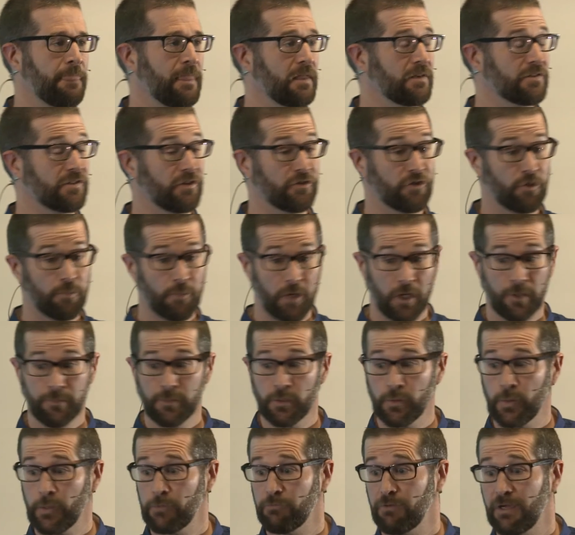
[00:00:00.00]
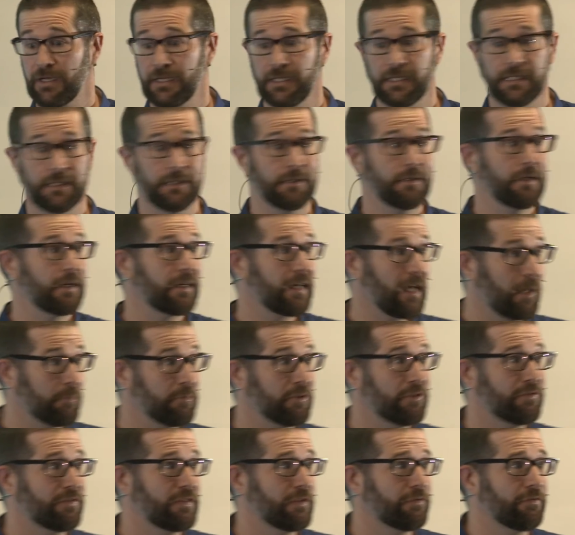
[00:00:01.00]
So at the moment, we're running a
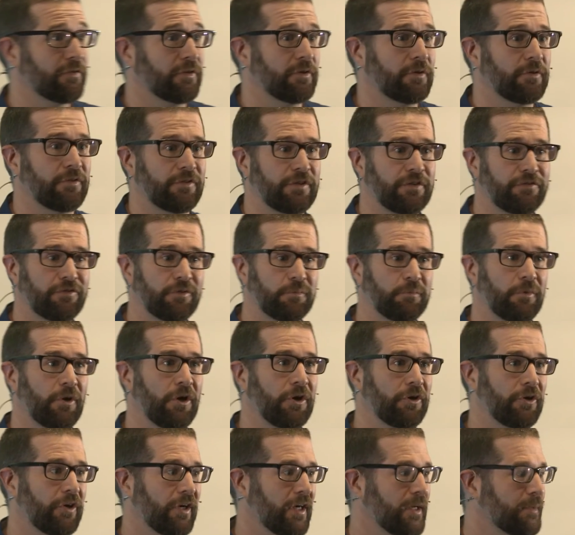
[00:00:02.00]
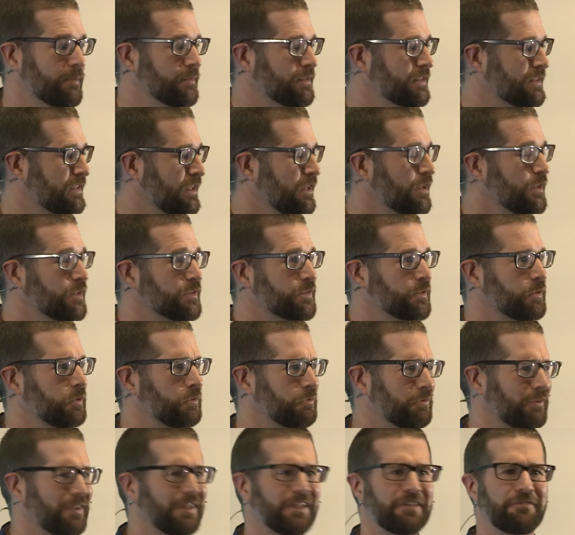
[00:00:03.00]
couple of different programs. So we're
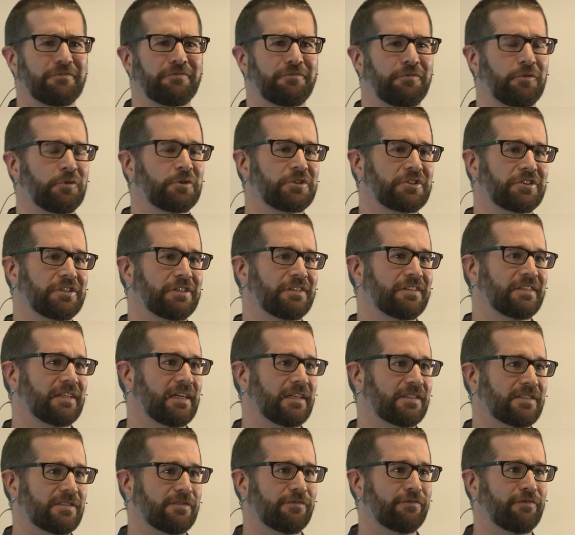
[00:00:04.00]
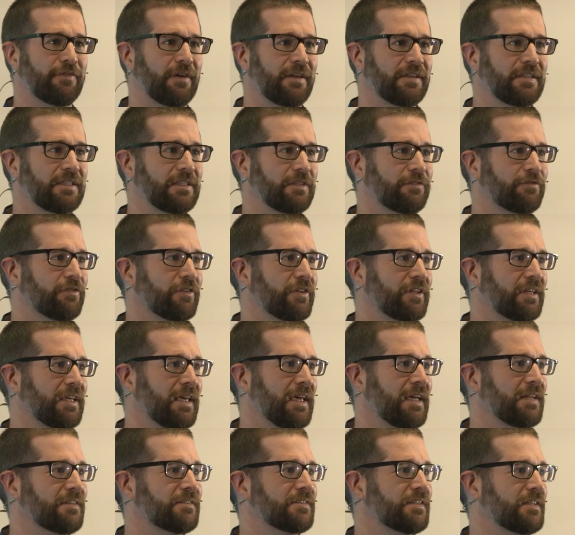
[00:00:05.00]
really fortunate to get some funding from the
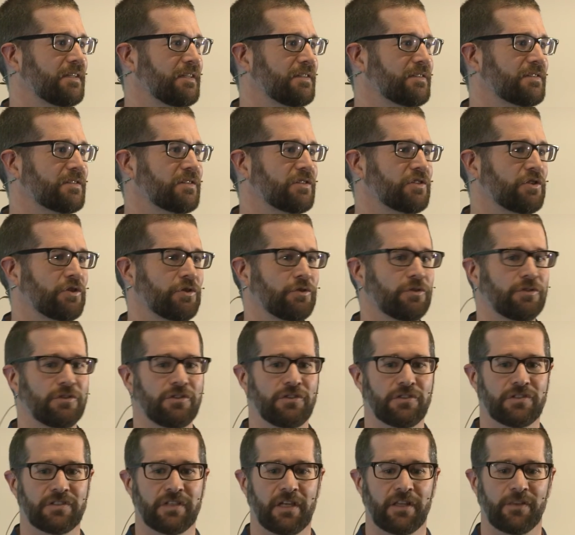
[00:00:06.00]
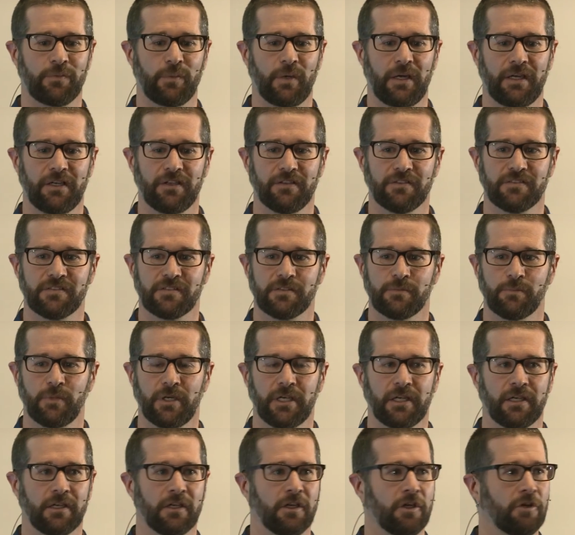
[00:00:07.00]
Cancer Institute New South Wales, and
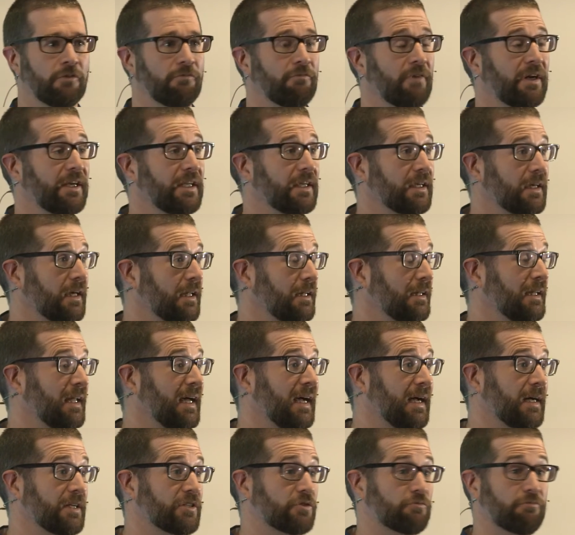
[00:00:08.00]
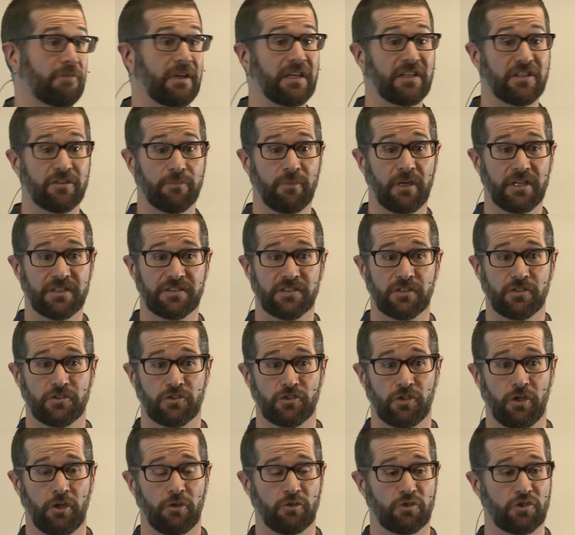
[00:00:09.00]
we're running a large randomised
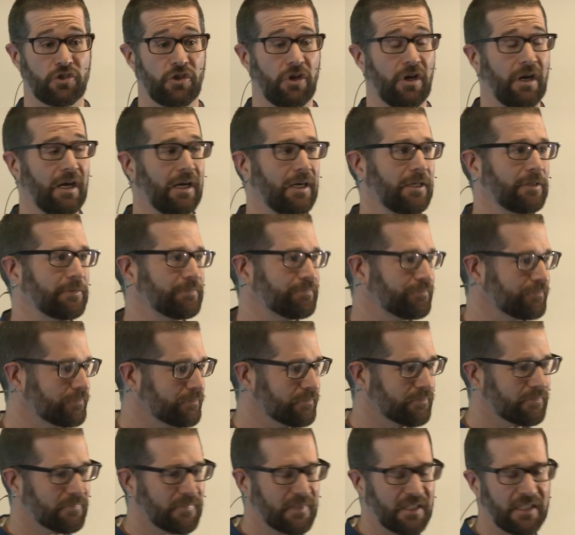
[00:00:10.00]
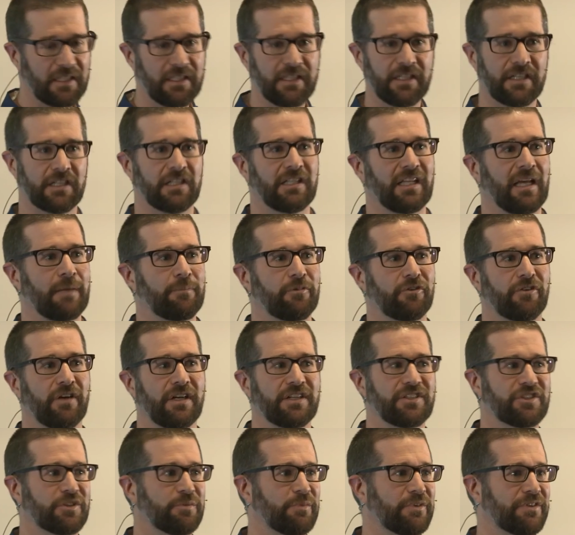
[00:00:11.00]
control trial in
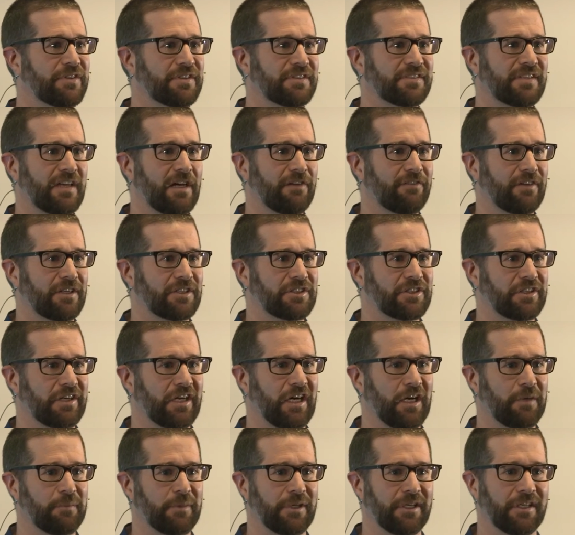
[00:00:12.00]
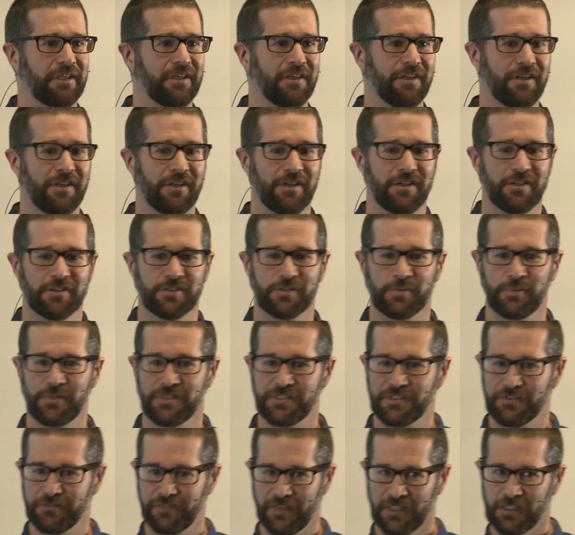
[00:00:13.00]
collaboration with the Salvation Army. So we
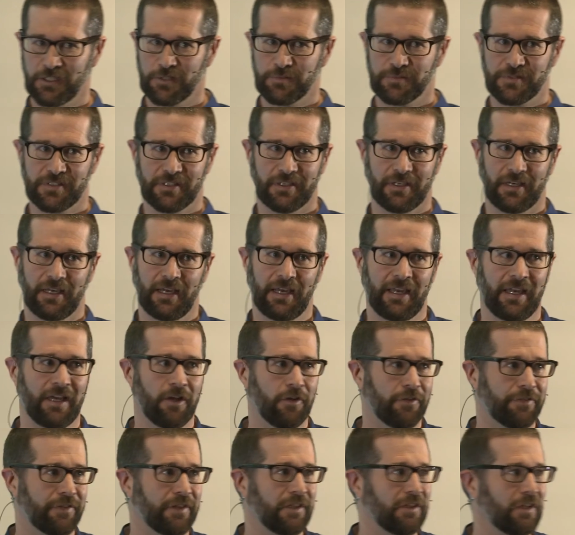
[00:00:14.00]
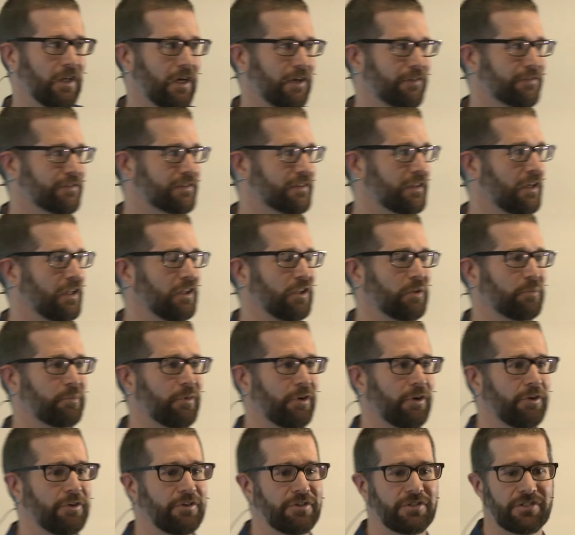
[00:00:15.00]
developed a healthy lifestyle
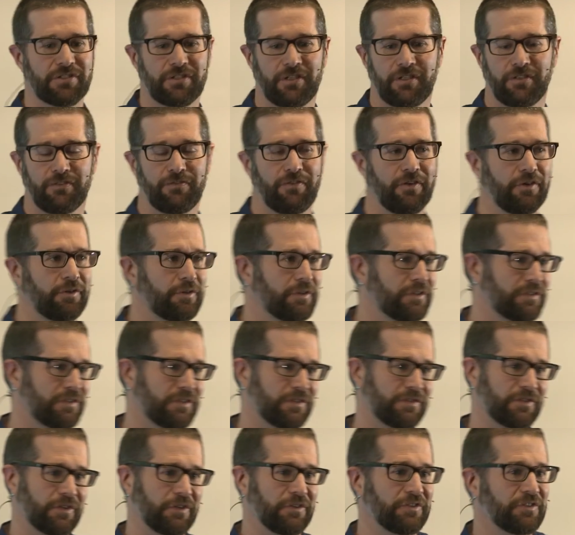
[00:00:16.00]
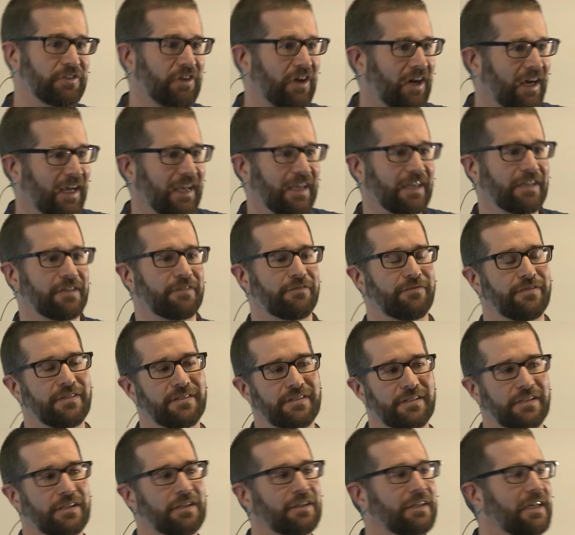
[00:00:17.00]
approach that focuses on diet,
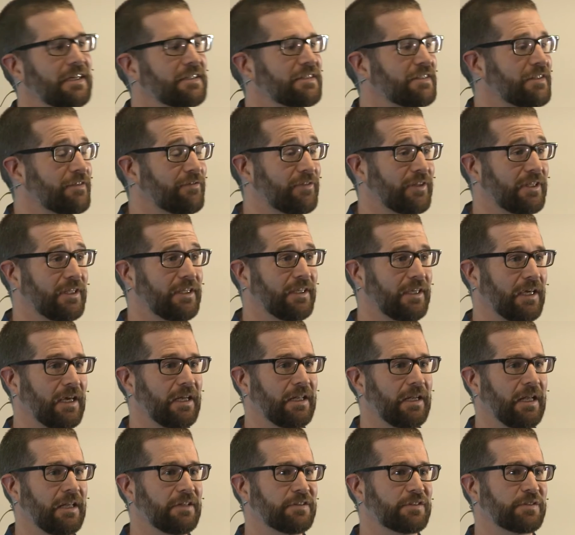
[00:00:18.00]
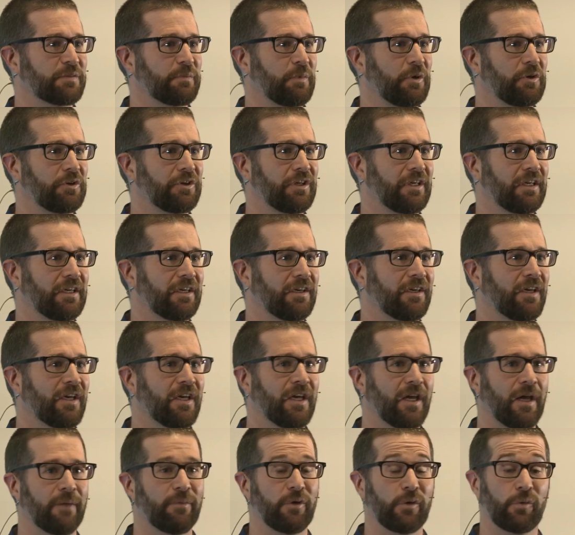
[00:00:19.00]
physical activity, and smoking.
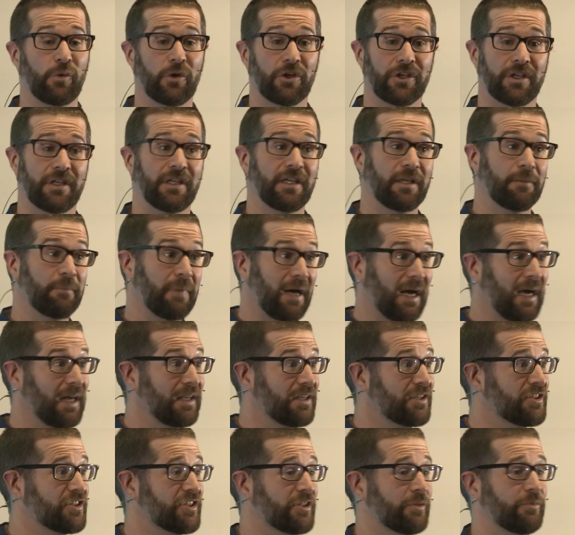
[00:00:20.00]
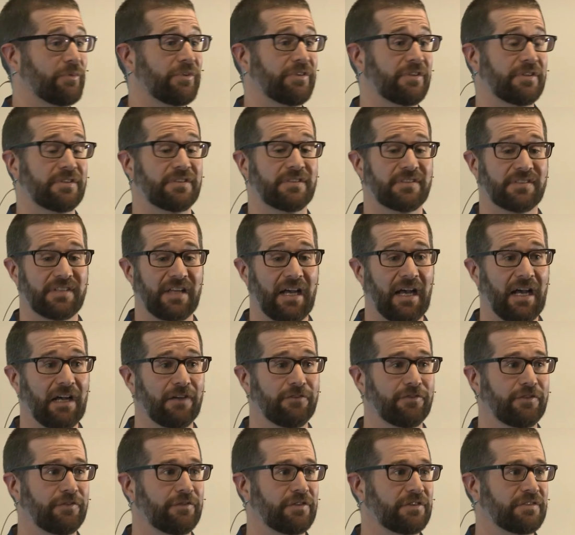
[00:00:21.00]
And we're working in partnership with the
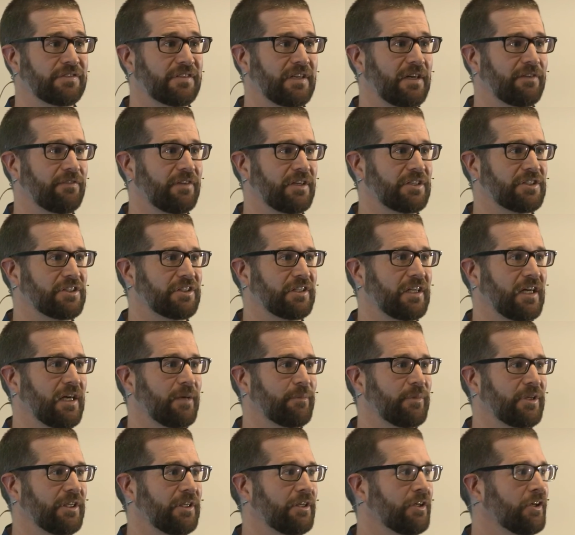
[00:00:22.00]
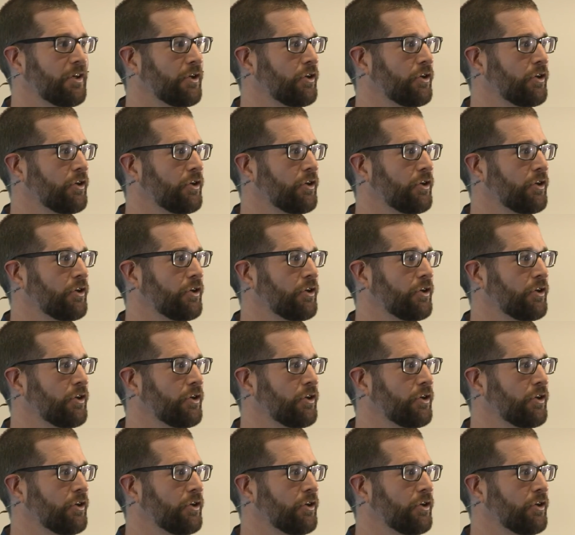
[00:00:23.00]
staff of the Salvation Army,